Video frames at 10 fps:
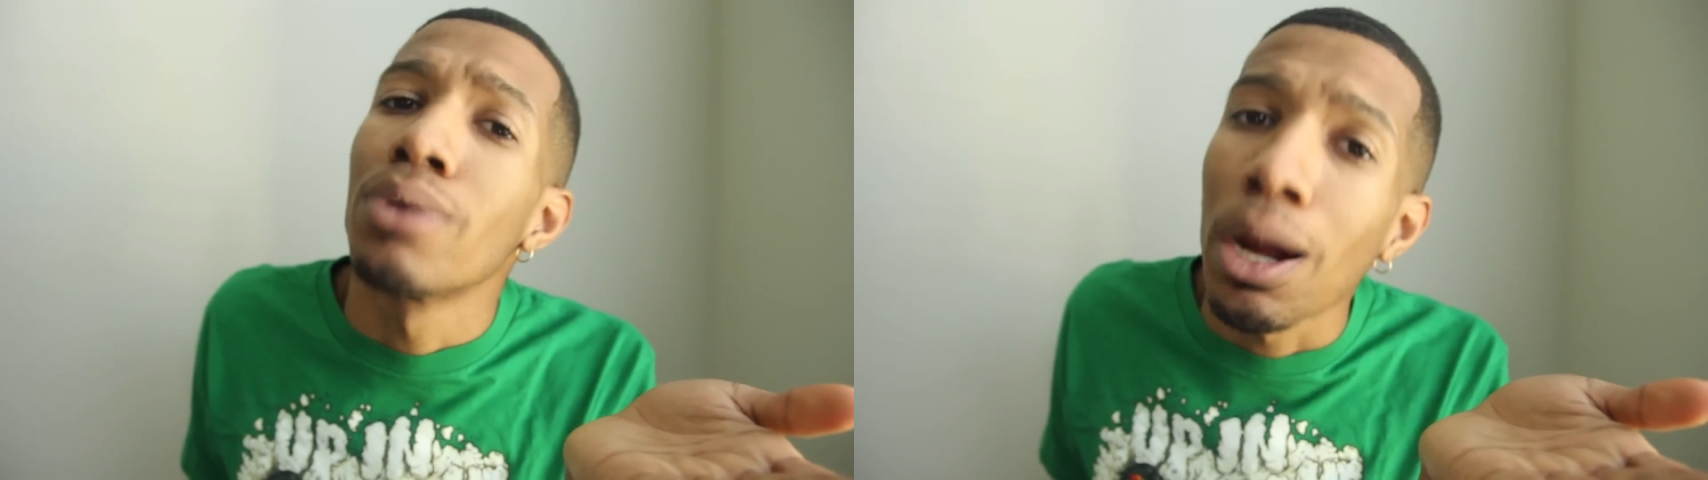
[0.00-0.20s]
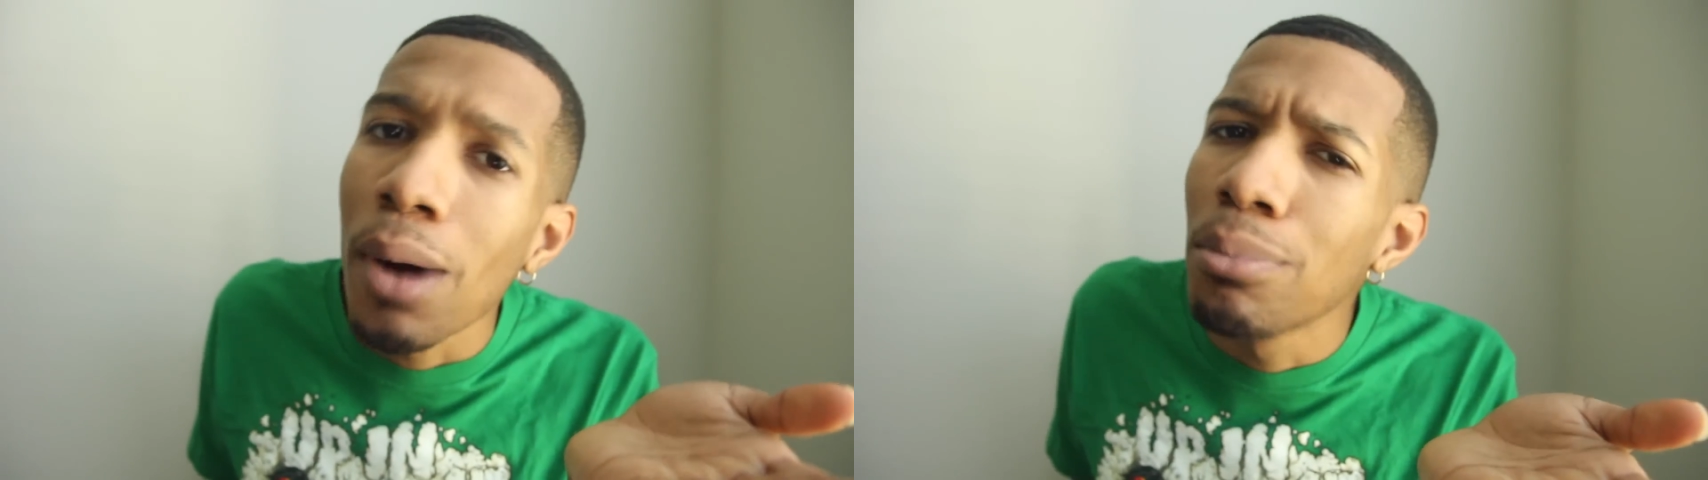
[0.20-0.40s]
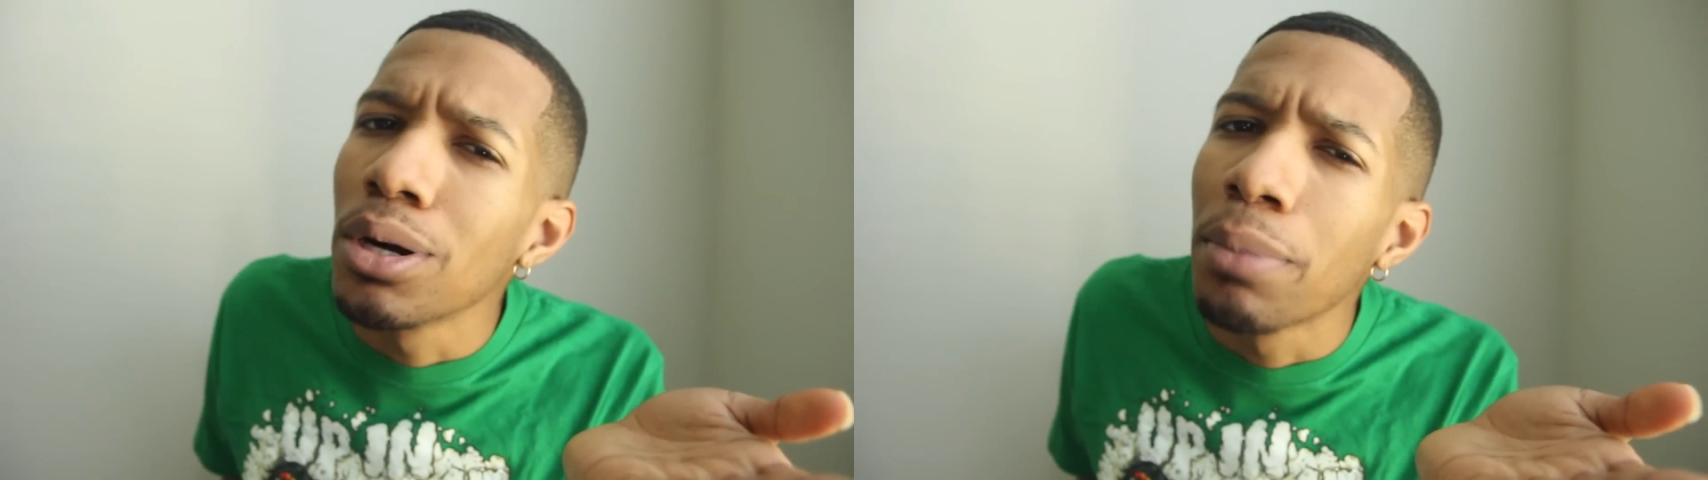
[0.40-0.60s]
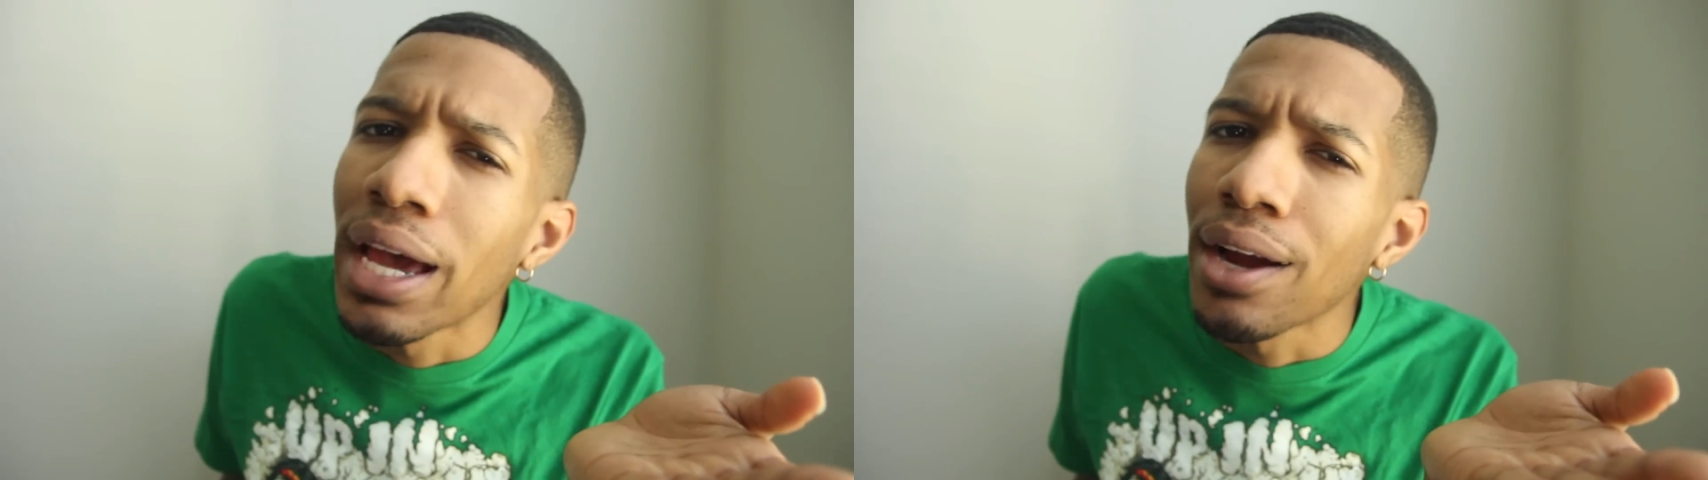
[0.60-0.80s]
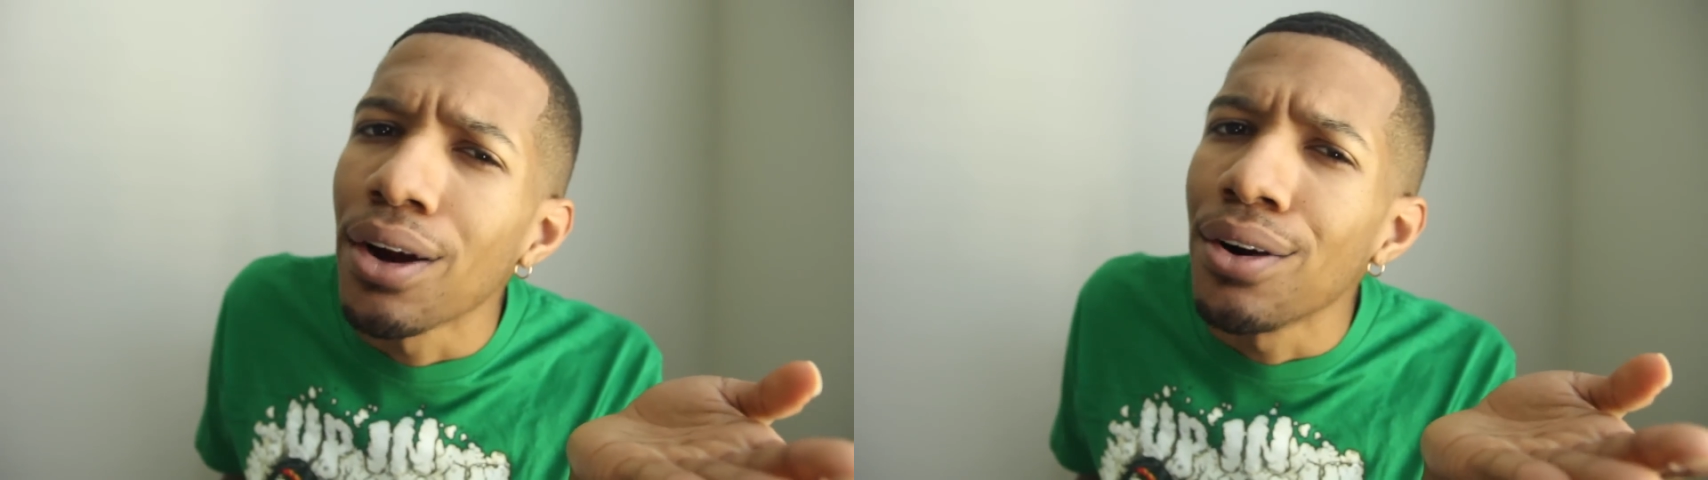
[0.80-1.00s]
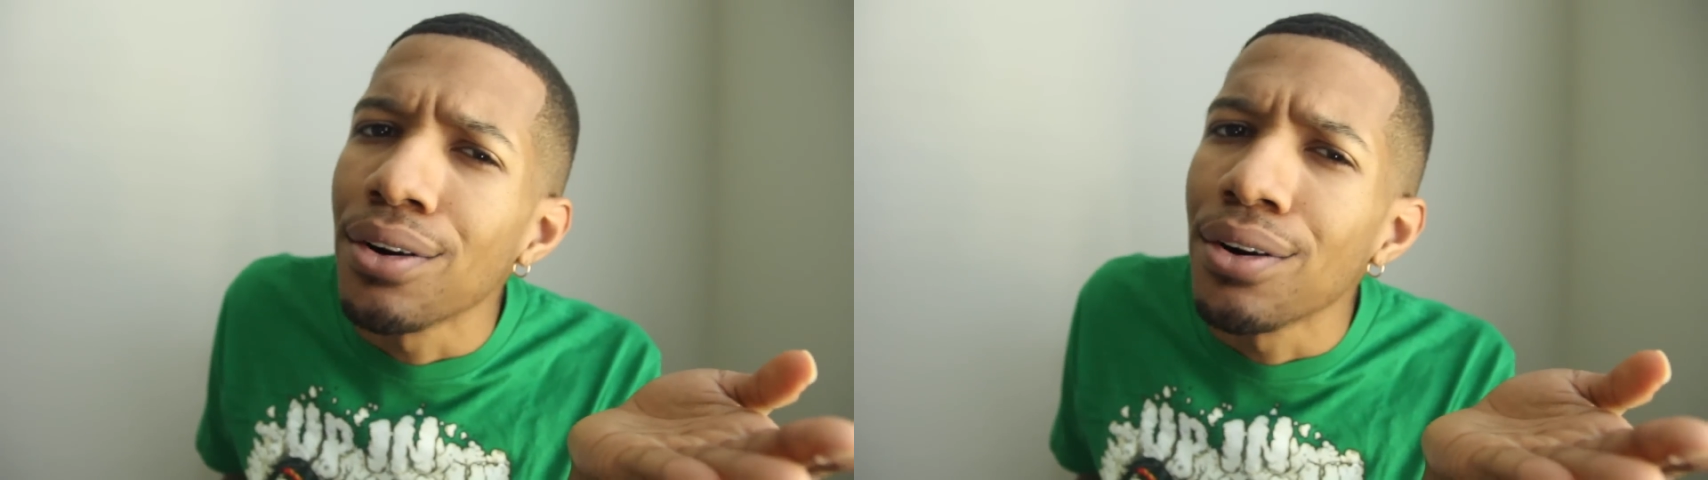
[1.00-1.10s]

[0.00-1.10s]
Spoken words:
without my book bag on?